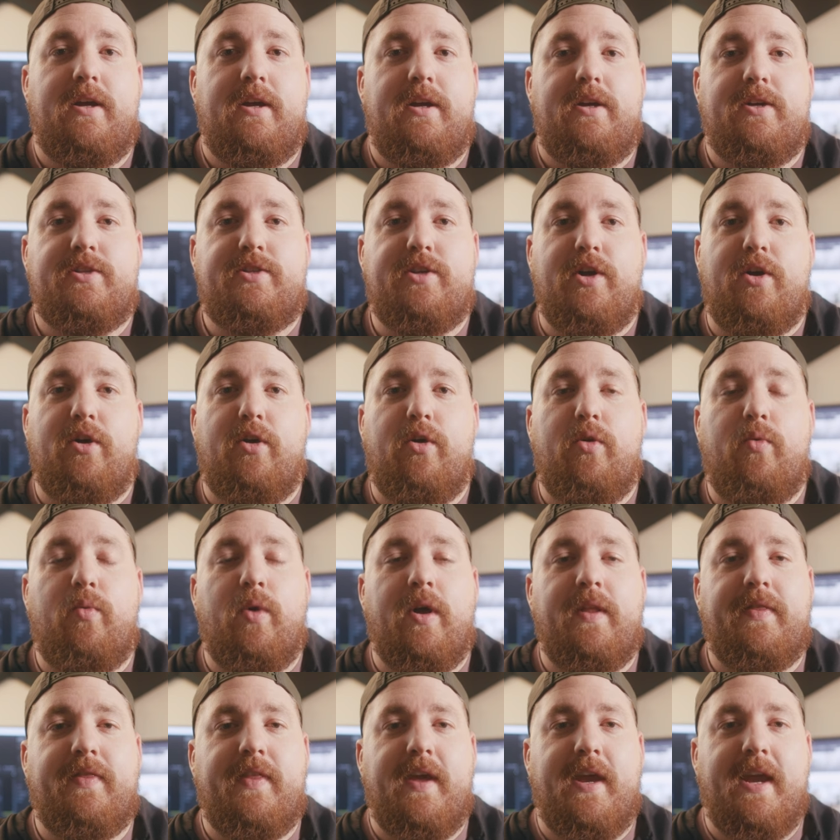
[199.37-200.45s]
So
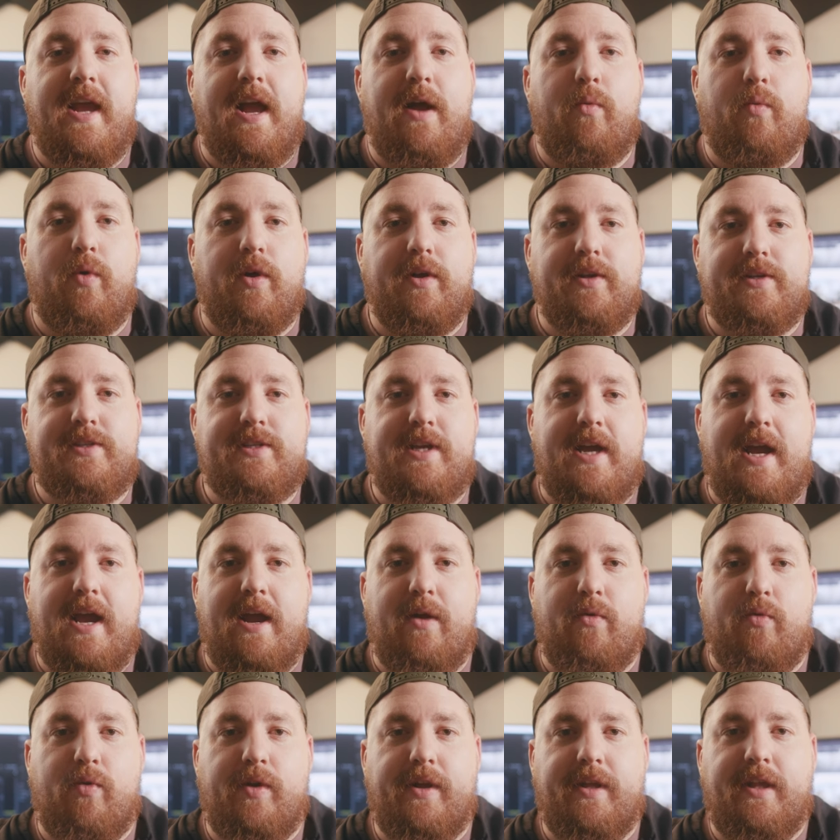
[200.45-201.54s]
one thing I will say I
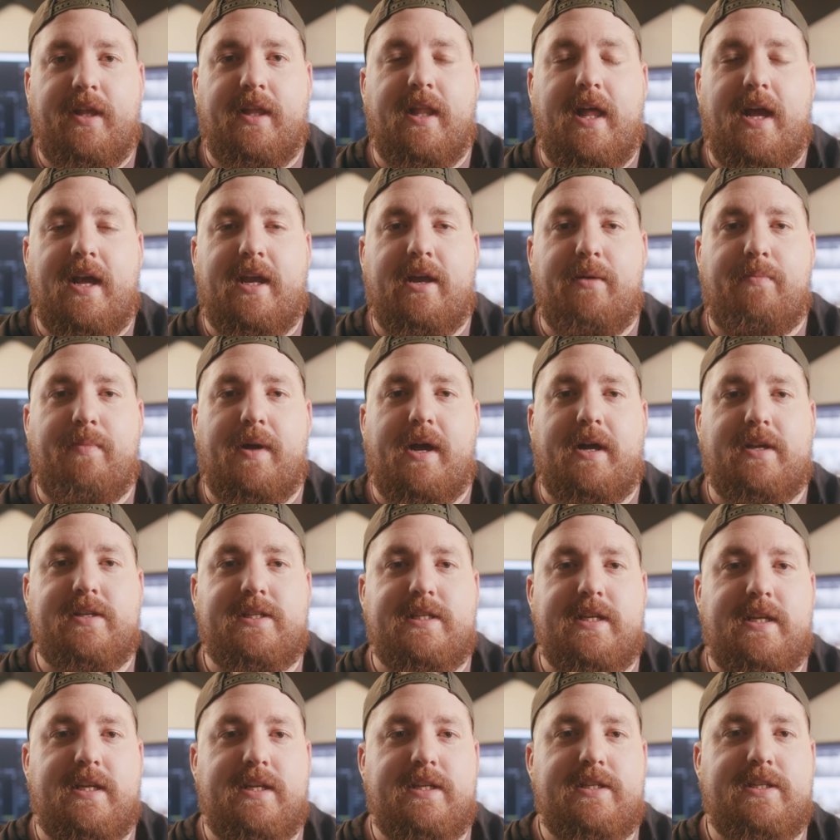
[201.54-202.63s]
really like about
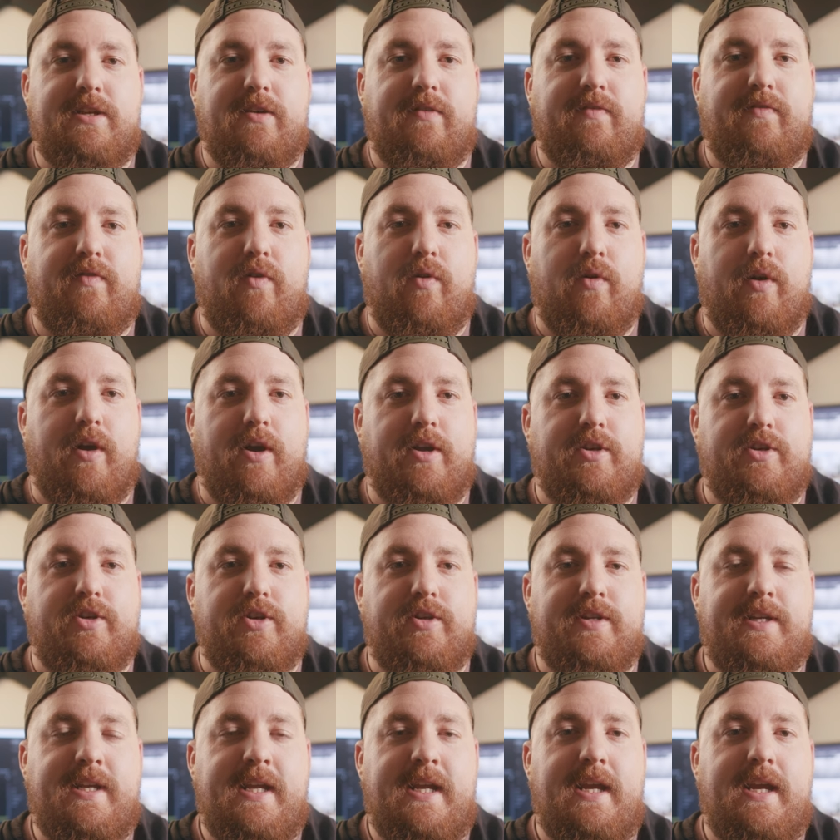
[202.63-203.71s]
CineStill
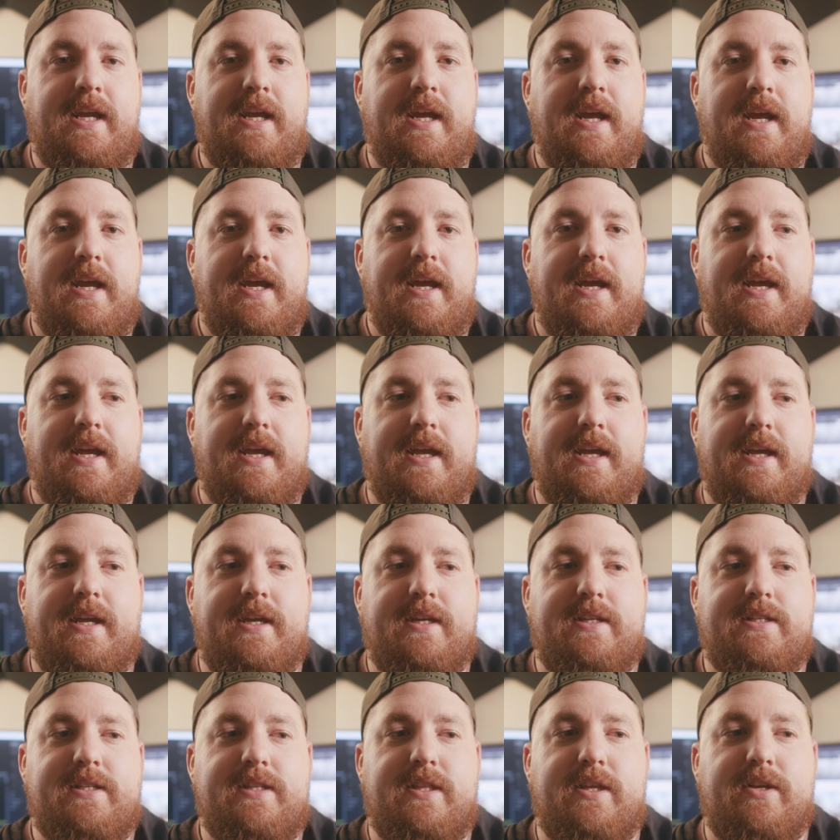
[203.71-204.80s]
400D
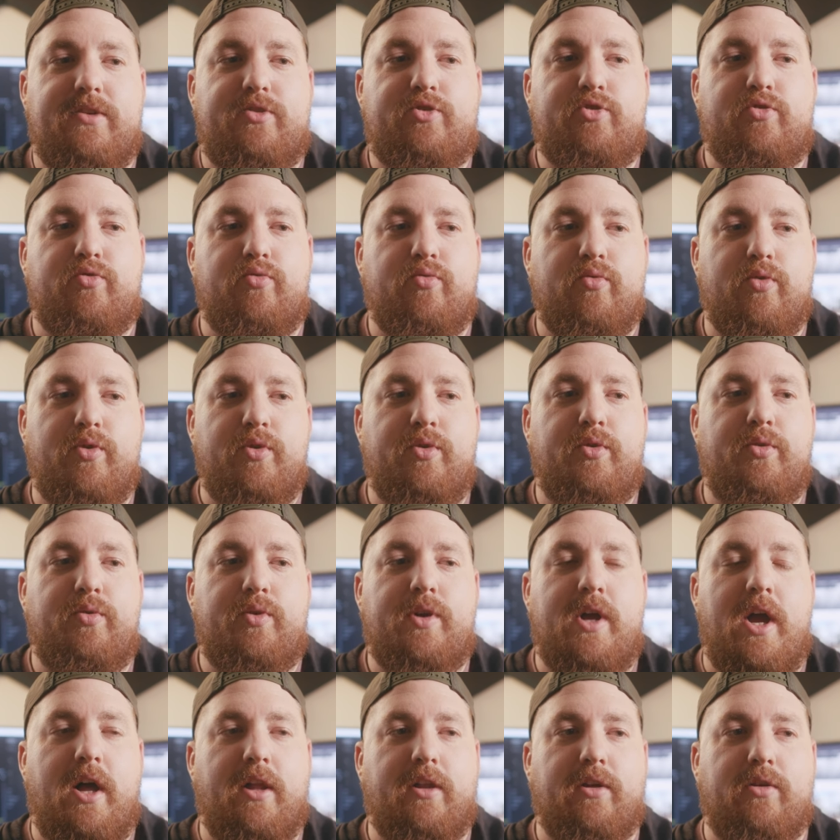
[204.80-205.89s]
is the true
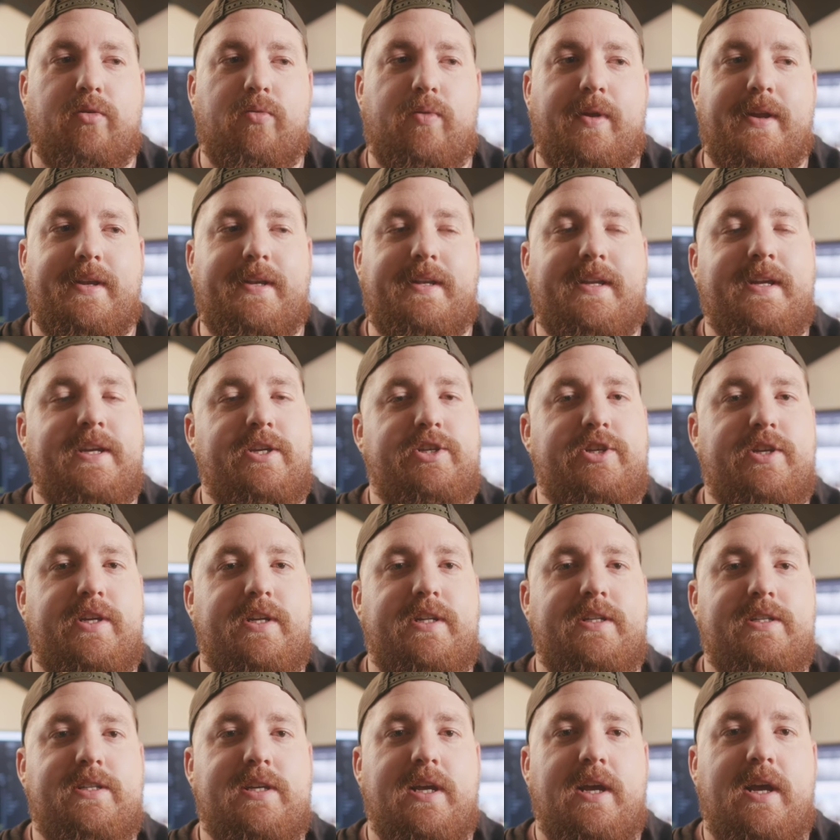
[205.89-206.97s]
color
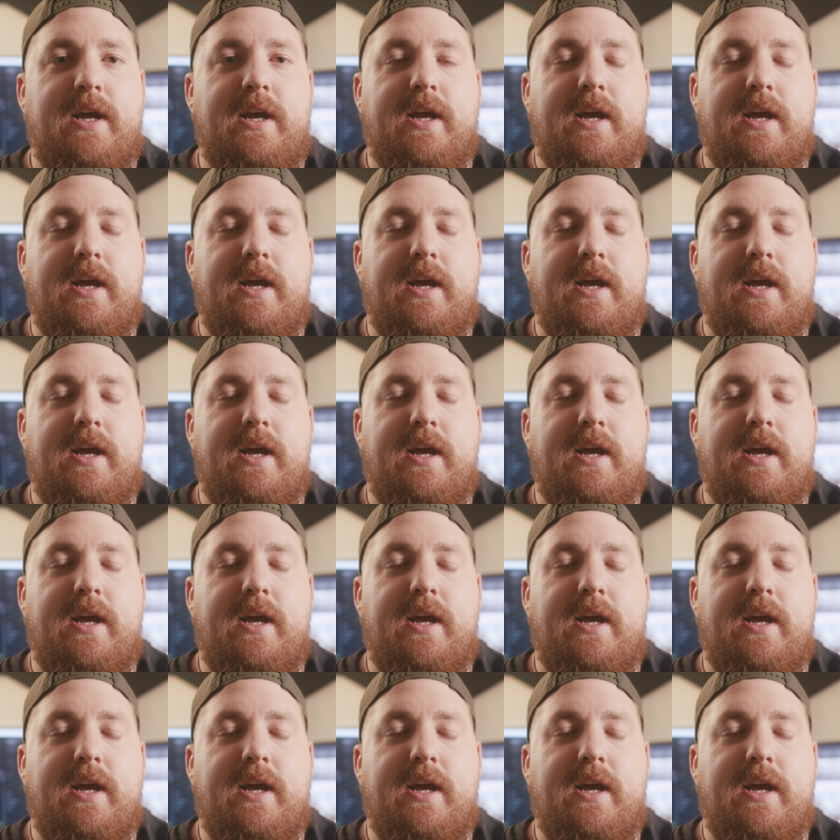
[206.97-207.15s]
renditions.